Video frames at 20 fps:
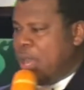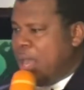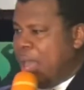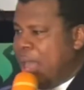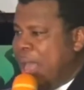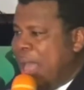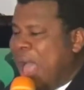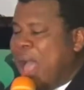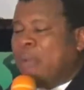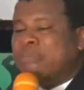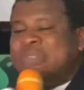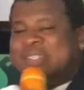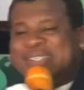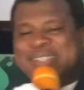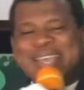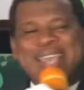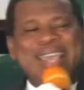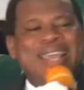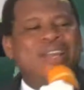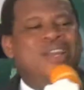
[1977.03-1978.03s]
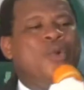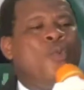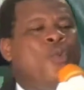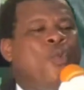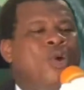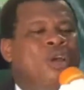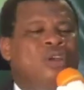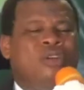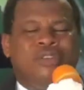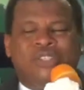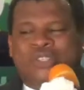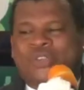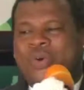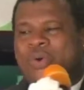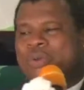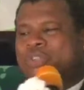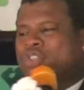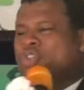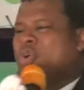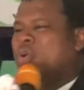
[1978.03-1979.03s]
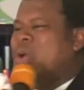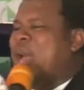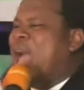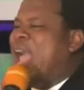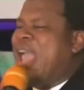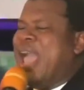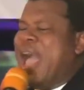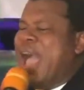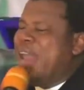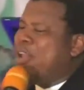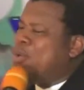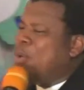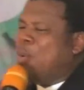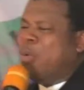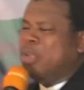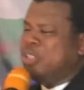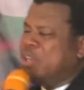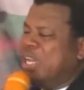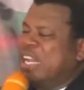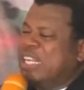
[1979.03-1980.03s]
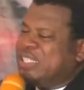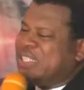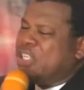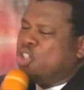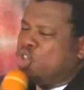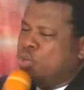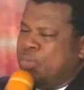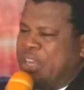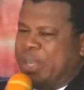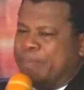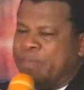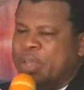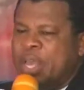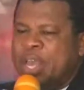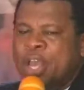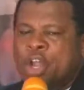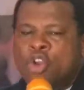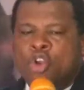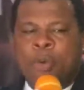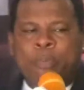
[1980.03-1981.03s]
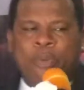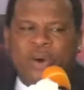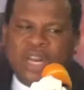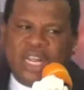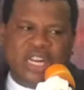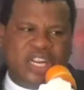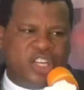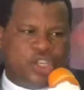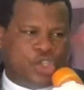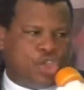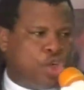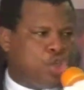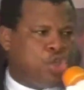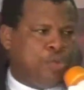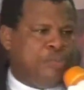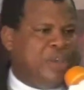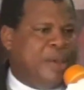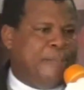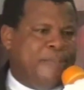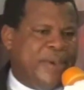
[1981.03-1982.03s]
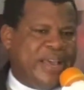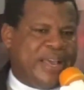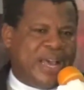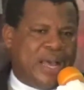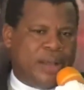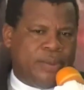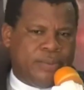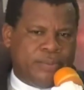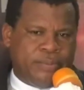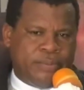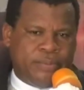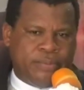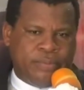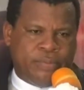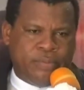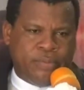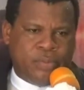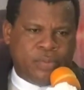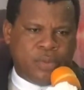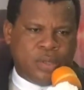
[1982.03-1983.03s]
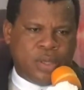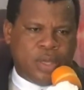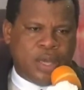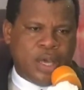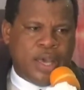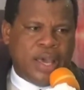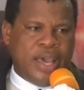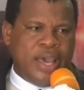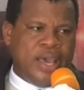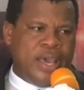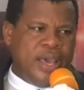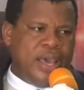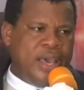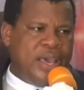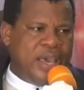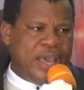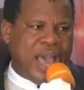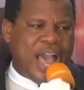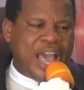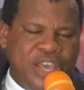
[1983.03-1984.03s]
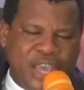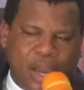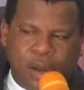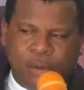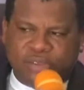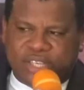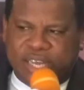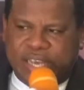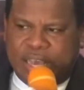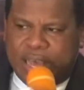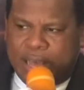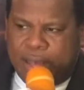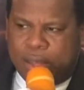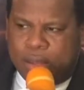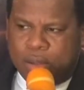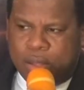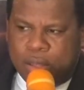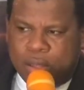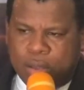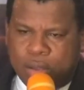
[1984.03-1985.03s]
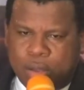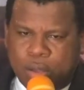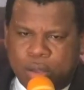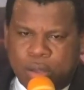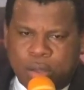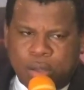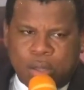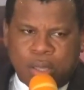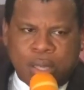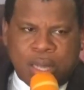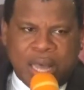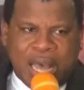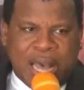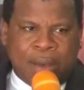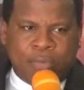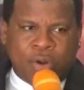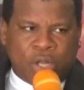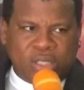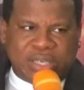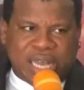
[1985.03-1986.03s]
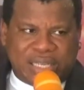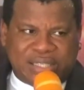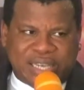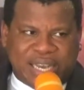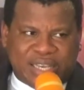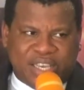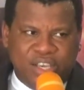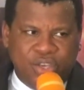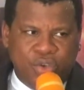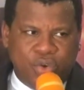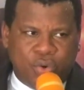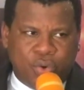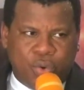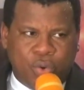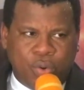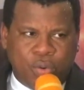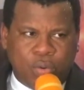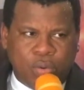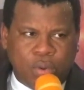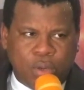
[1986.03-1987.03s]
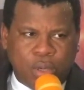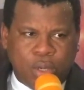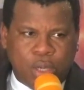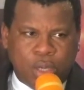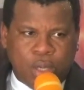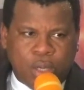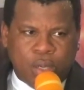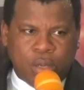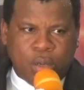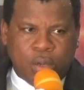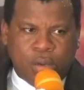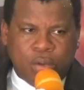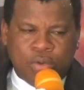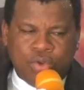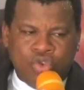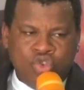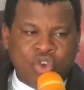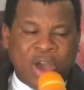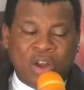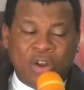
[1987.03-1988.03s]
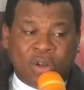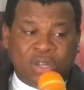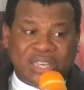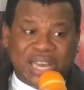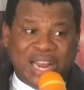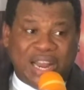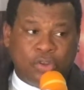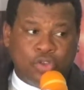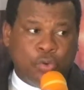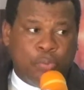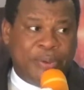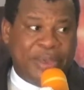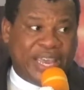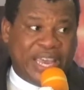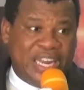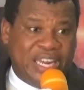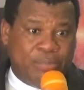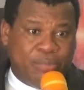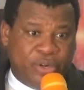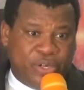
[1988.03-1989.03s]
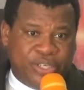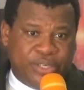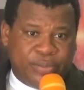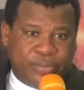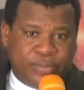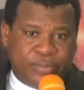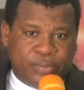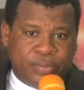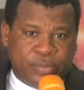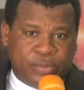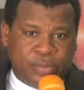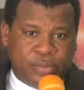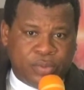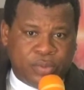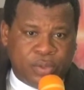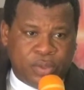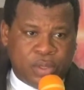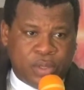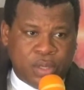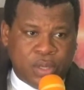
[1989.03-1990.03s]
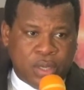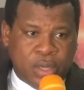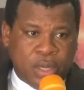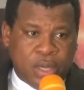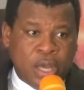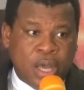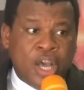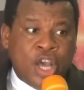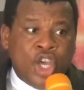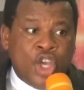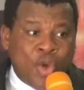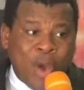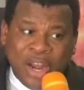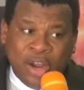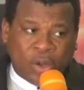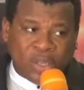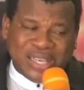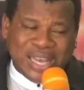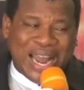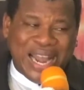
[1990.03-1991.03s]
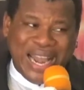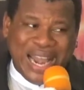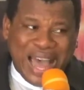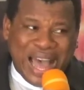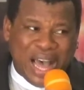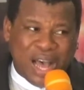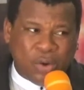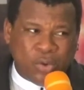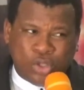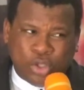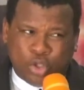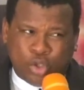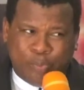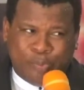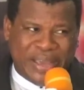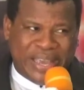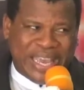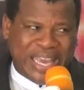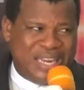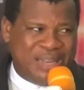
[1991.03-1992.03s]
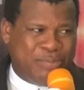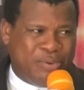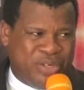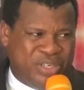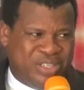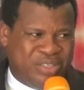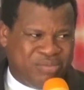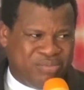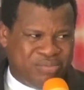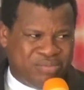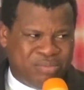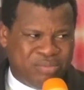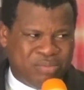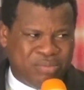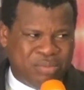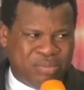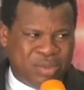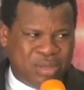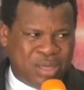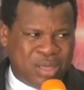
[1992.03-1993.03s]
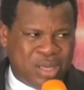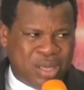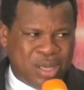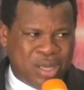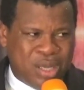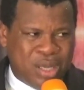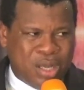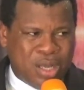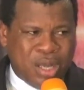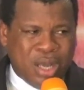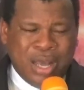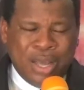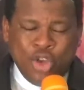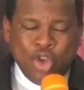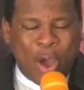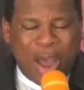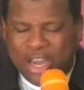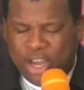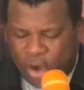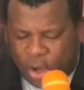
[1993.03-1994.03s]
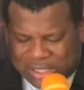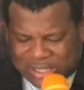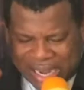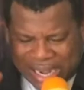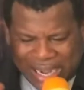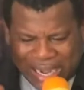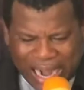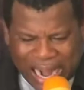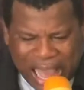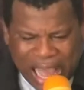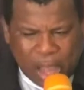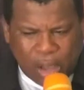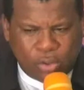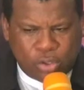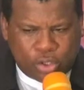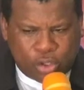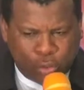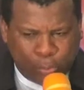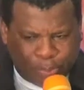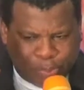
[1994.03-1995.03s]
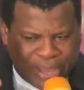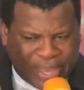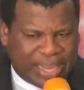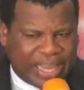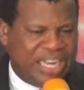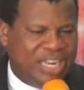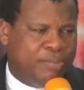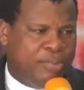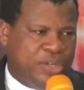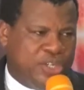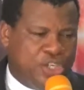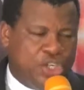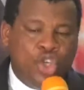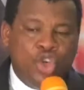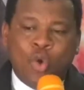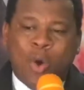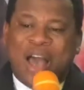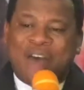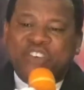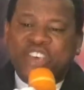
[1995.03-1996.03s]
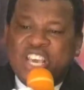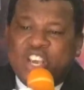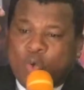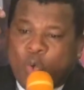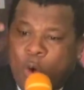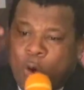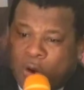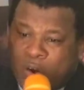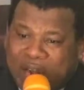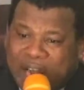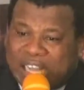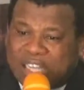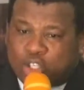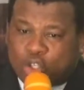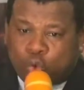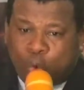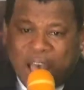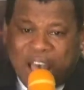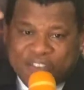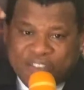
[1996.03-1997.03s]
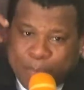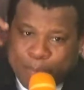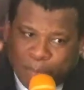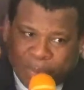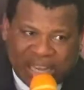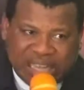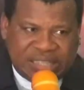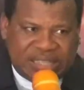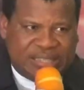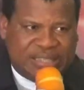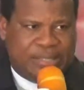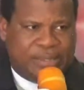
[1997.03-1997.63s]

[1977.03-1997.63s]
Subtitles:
I'm saying, so I don't want, listen to me. Nobody in this church should be a beggar. Hey, are you I'm saying here? I'm not attacking you. You are not allowed to beg anybody. You are not allowed to beg anybody. You are not allowed to beg anybody. You have equal rights to having plenty.